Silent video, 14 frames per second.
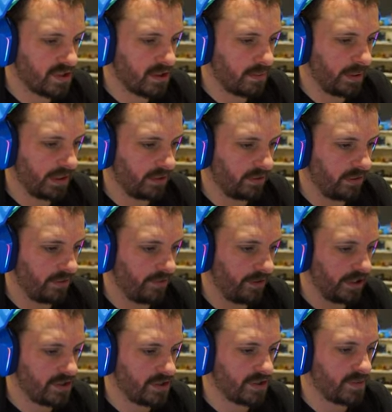to build a
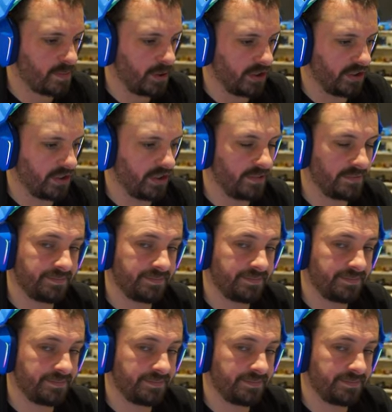villager spawner